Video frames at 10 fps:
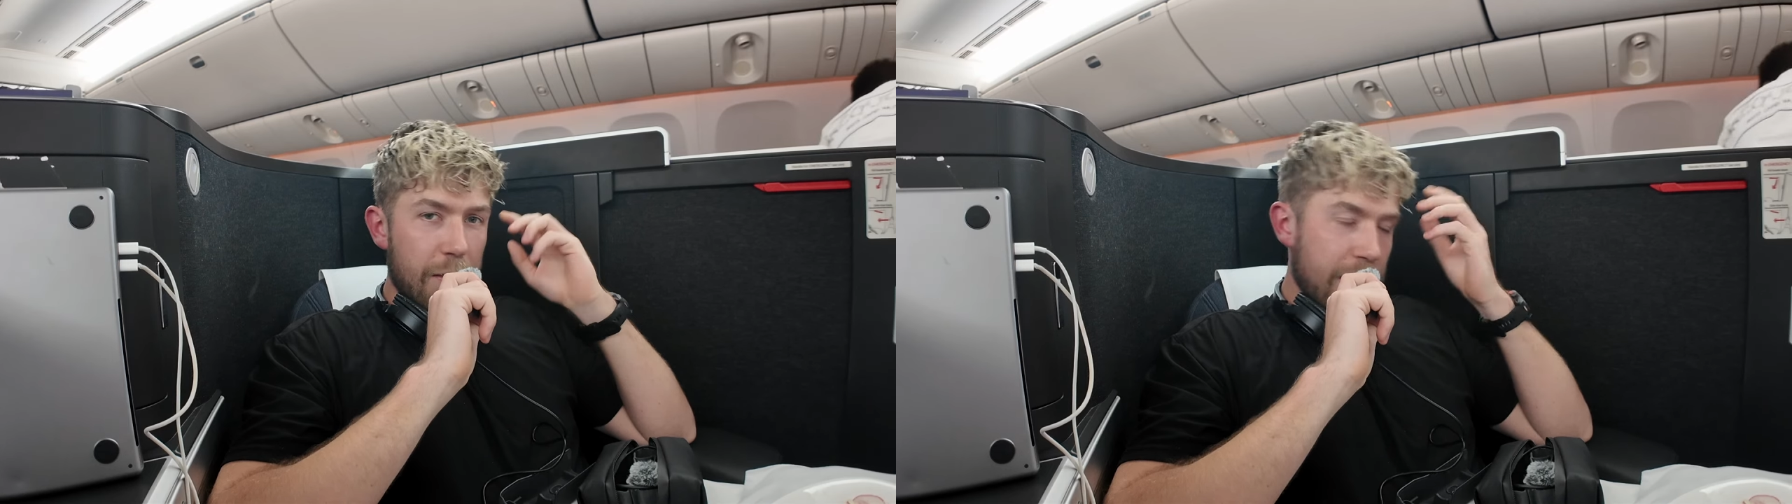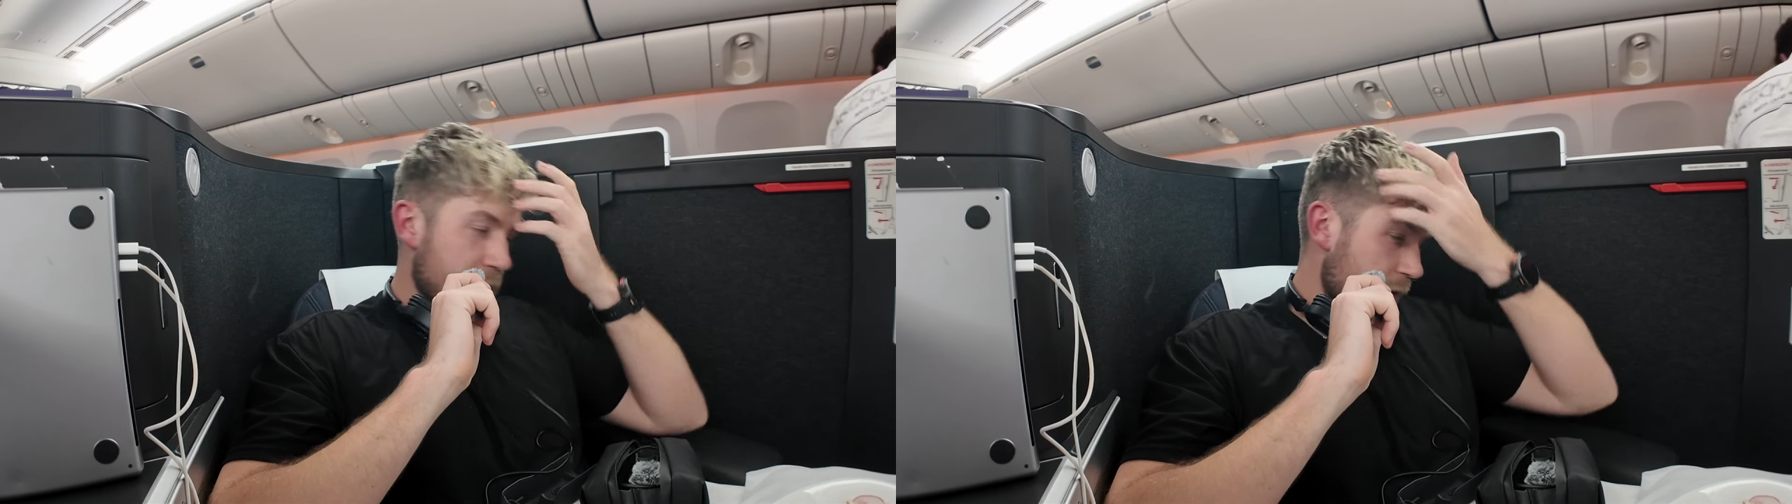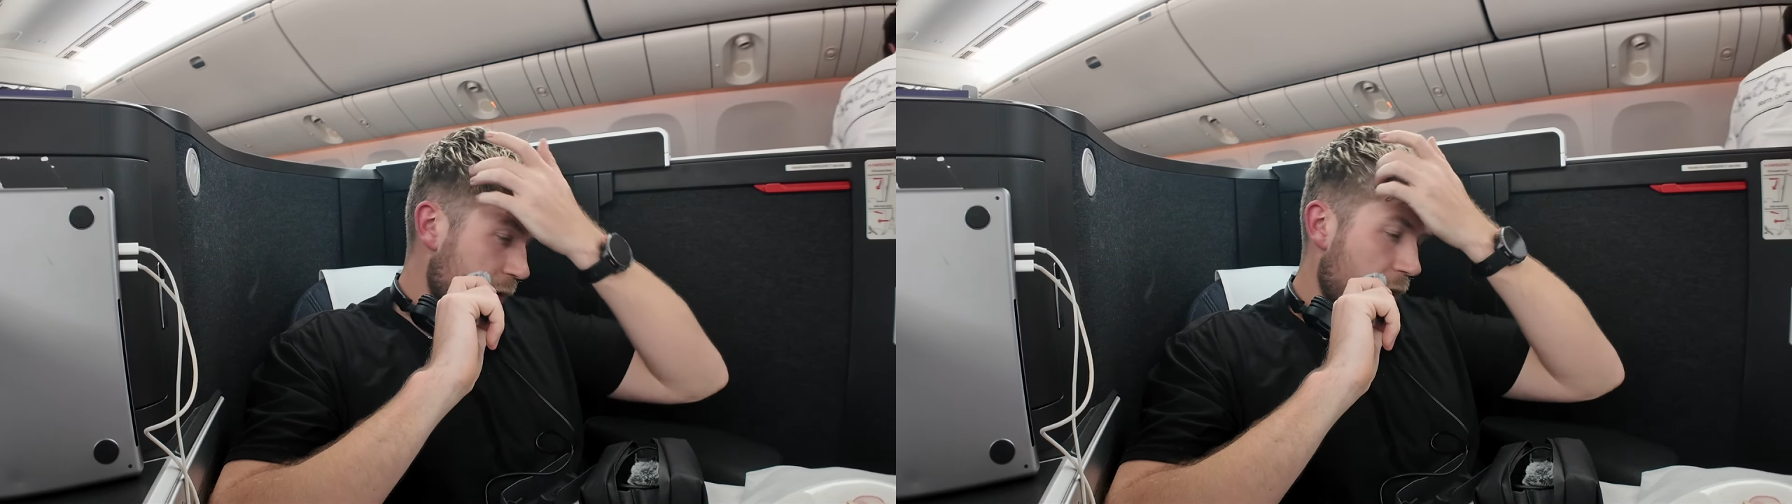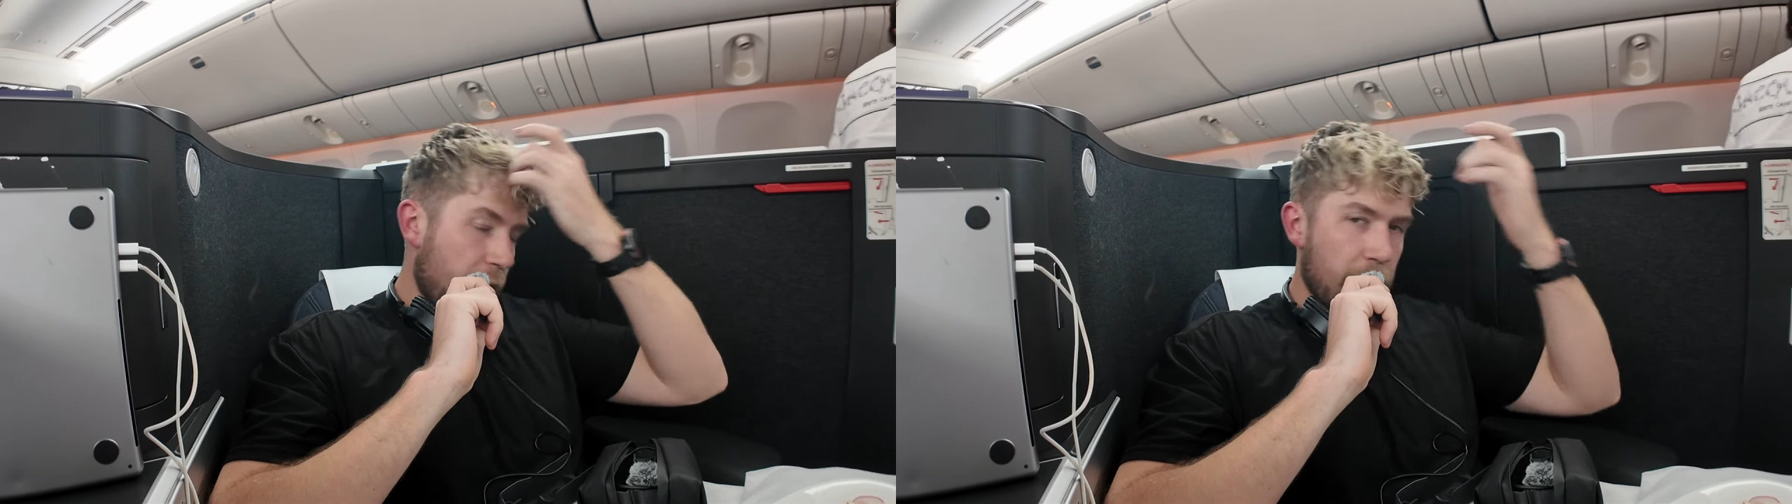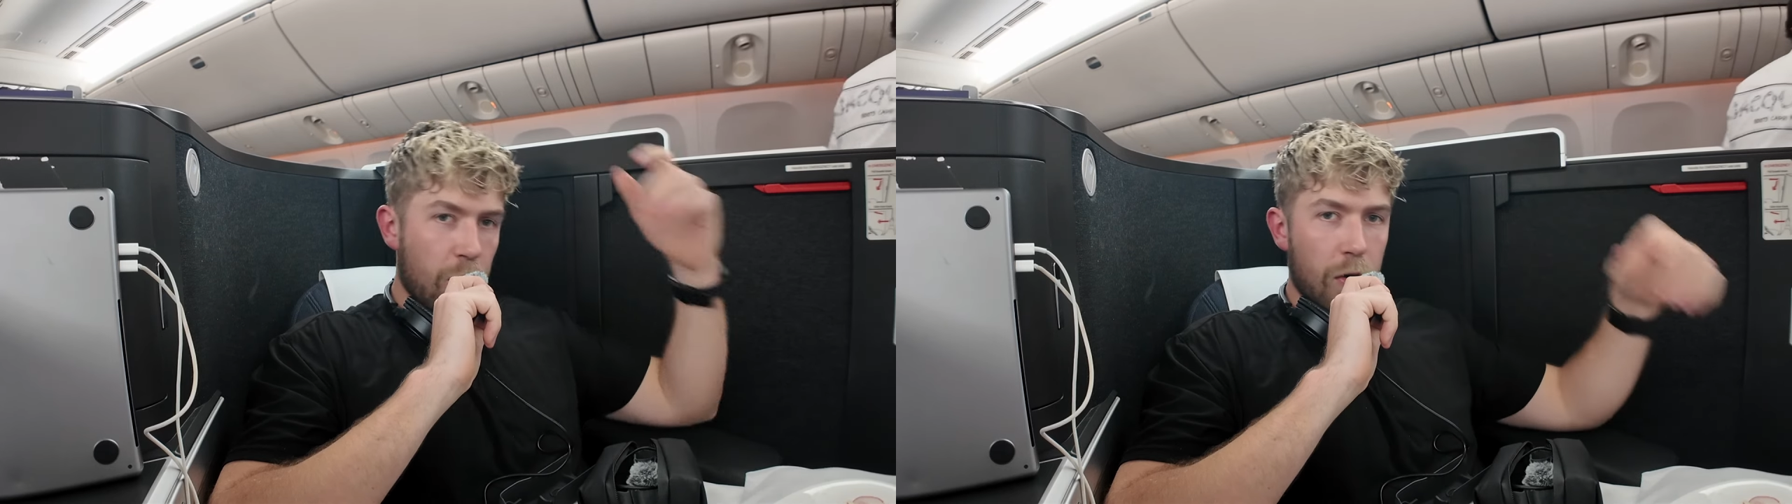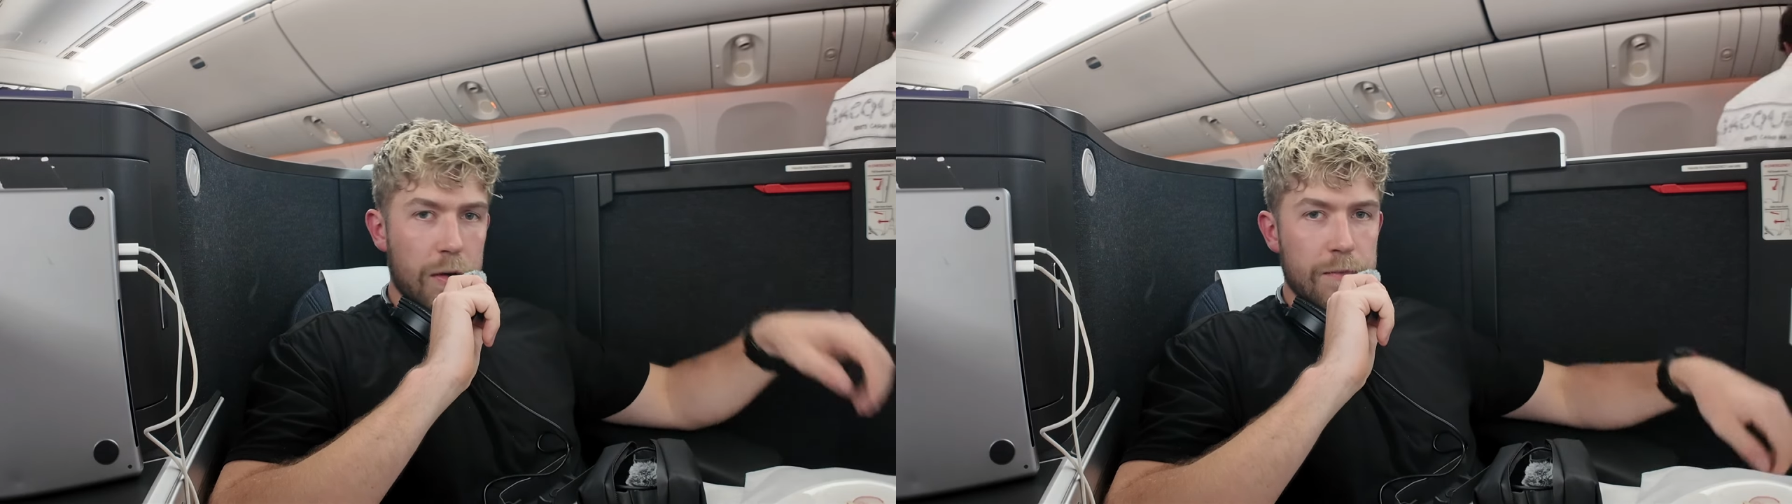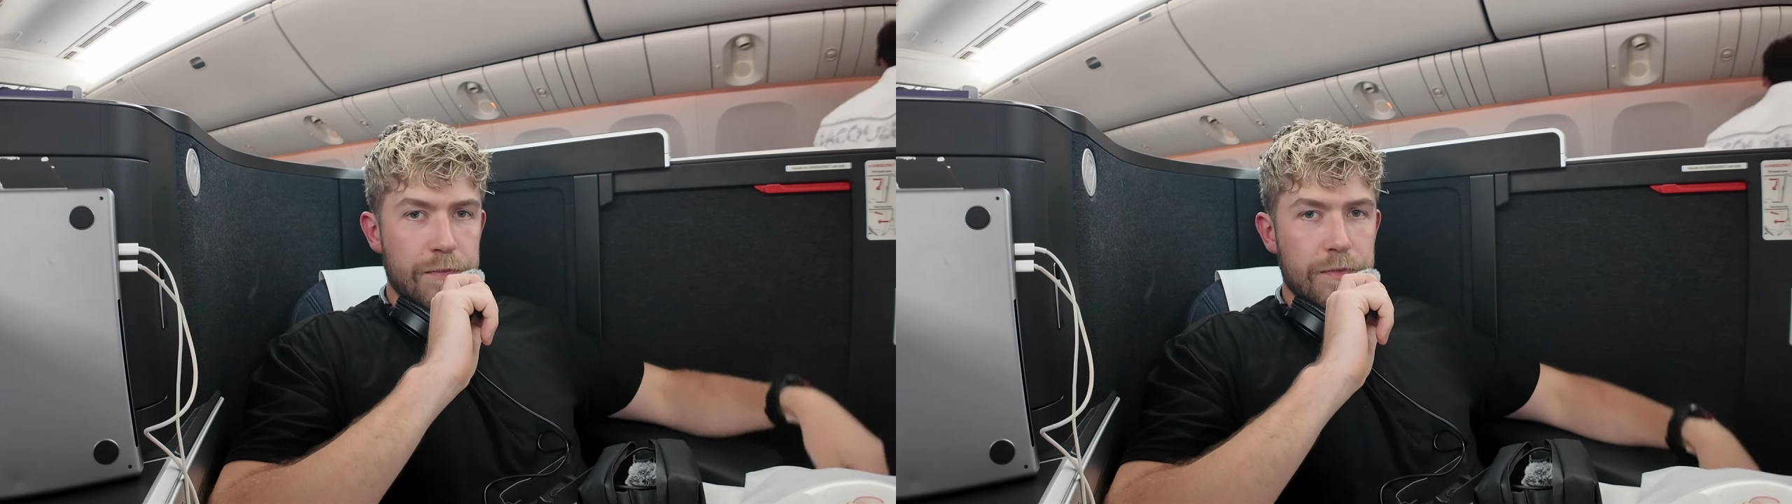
went to the London one